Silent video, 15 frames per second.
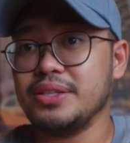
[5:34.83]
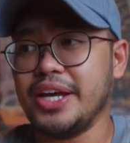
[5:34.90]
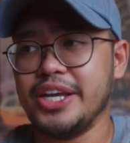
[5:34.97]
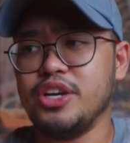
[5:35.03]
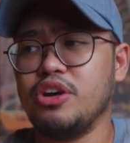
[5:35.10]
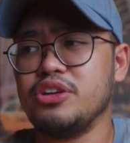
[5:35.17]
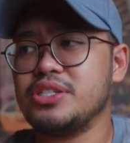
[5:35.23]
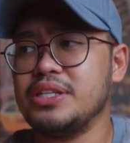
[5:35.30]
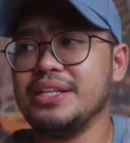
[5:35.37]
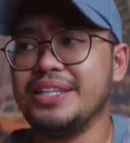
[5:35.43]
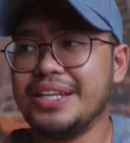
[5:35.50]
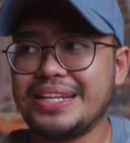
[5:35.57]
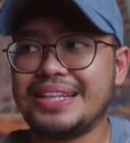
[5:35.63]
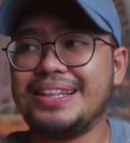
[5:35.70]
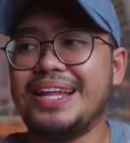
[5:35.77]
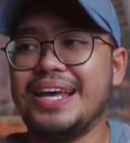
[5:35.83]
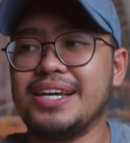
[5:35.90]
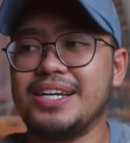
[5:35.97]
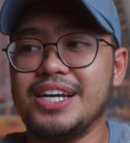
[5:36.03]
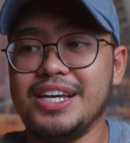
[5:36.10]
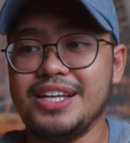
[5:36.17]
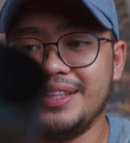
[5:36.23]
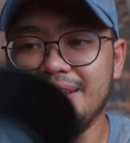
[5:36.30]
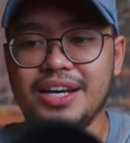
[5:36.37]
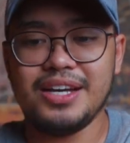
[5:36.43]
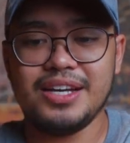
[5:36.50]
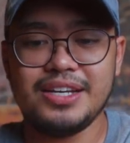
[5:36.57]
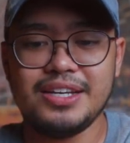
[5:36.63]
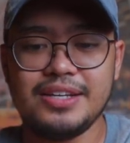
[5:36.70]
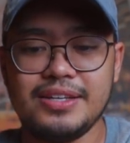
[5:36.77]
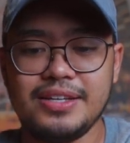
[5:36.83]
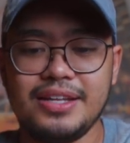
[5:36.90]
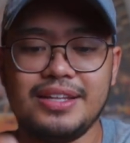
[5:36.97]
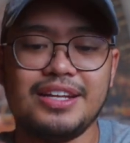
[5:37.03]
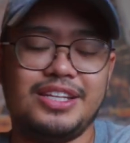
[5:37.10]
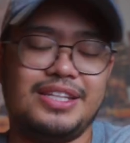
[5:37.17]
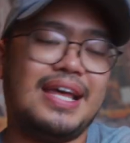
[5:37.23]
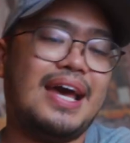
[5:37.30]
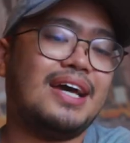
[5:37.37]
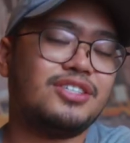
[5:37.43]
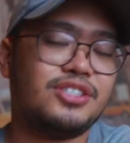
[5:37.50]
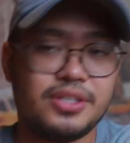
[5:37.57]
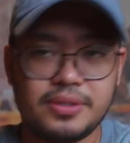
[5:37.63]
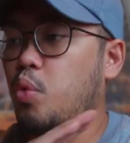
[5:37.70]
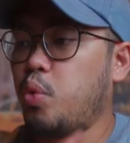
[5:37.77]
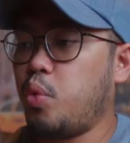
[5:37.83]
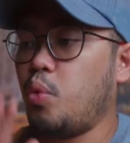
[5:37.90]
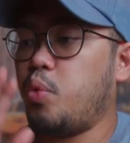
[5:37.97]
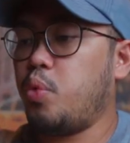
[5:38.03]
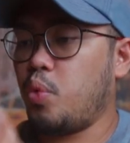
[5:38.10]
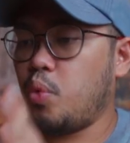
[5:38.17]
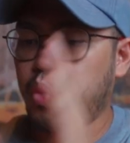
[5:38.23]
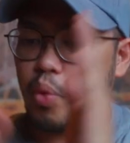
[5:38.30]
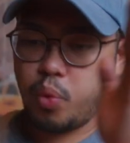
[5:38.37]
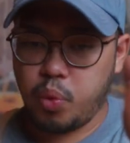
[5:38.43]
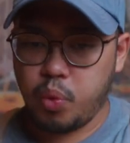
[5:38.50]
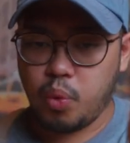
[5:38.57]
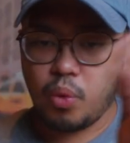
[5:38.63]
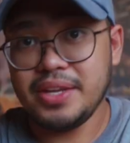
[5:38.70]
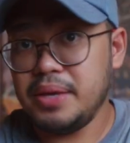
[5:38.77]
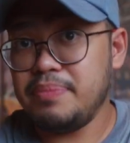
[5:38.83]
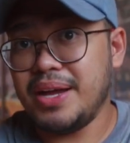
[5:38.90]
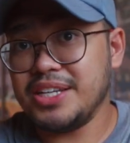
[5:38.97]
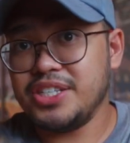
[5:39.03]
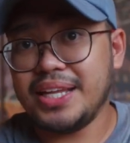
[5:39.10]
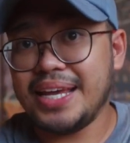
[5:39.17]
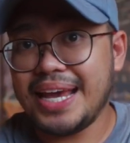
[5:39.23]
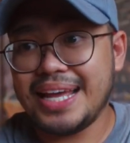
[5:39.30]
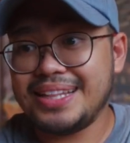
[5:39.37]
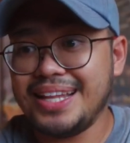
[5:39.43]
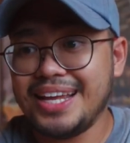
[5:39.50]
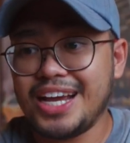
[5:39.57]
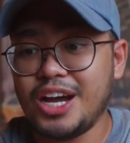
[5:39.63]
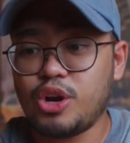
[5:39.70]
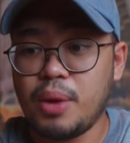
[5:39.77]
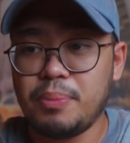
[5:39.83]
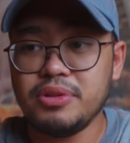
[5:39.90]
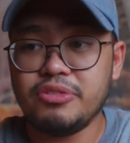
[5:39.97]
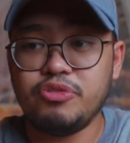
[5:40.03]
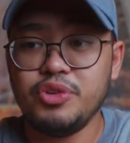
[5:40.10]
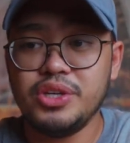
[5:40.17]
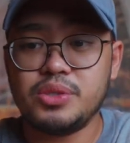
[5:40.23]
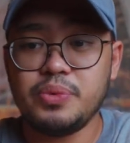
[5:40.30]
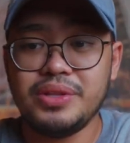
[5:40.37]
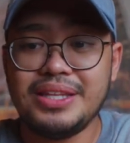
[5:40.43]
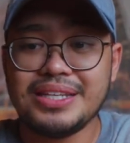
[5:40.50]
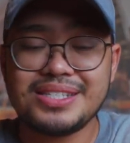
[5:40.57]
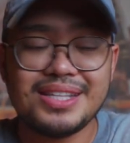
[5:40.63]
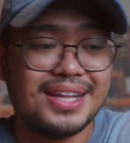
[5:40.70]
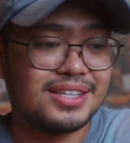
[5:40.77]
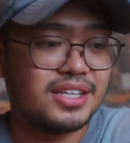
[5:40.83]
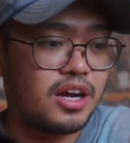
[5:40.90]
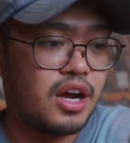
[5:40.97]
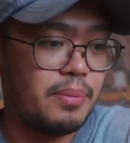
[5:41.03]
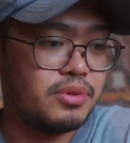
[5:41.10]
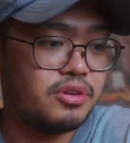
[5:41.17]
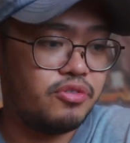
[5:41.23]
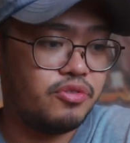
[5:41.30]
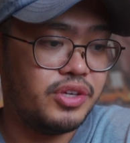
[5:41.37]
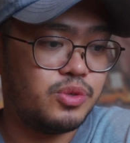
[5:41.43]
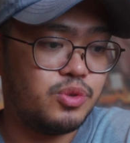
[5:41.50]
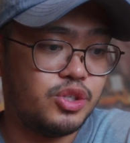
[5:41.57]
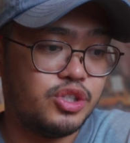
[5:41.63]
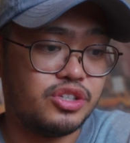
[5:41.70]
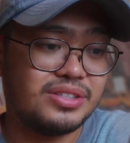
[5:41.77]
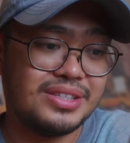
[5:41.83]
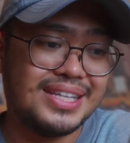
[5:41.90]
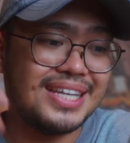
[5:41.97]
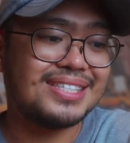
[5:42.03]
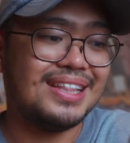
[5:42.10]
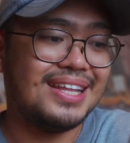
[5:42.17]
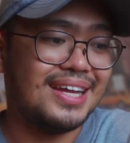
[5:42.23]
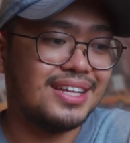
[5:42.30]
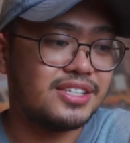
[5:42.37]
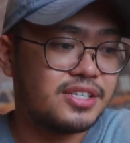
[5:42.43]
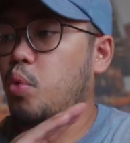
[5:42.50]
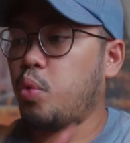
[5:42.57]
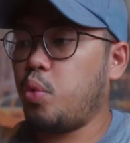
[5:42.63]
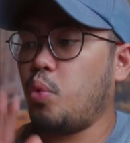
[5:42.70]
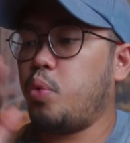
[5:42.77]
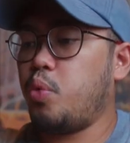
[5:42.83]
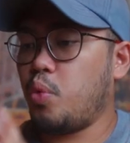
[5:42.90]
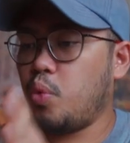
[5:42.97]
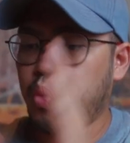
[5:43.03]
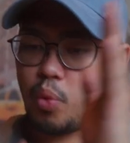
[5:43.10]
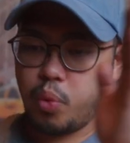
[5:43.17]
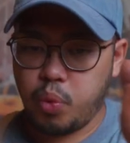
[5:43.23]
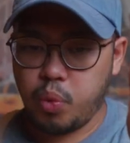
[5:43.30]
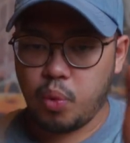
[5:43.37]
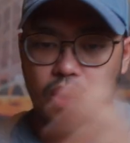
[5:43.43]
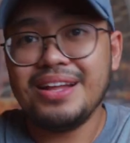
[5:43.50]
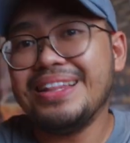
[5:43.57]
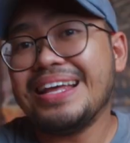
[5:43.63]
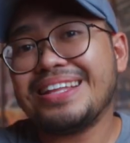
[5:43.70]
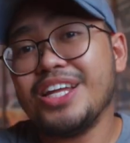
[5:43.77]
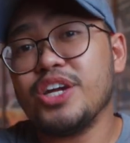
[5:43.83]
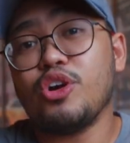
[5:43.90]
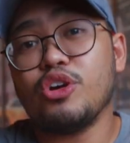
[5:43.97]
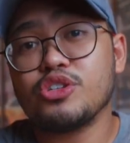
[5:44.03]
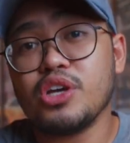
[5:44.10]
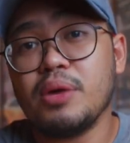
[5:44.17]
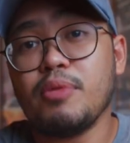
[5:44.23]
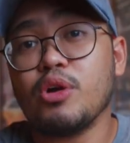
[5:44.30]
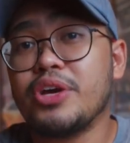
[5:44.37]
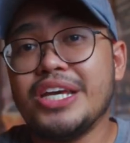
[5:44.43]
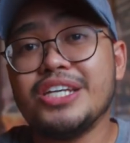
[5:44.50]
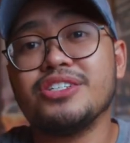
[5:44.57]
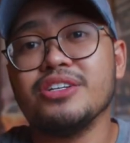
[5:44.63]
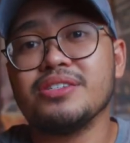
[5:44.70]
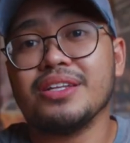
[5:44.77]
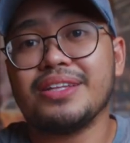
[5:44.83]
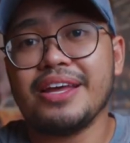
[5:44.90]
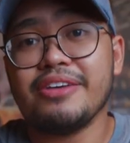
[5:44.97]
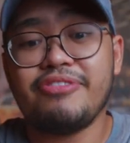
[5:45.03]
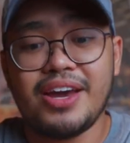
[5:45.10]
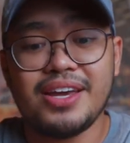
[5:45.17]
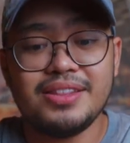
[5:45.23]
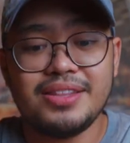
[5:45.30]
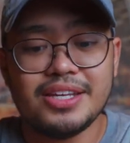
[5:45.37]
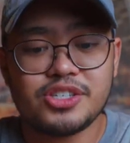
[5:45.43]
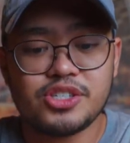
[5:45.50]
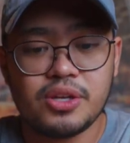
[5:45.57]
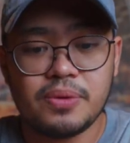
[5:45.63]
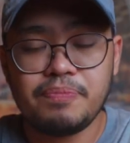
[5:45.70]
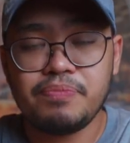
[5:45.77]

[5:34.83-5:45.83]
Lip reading: I honestly didn't like that it has. Imagine I had like a couple of weeks with this lens, a couple of weeks with just this lens. Like there are some occasions that I find this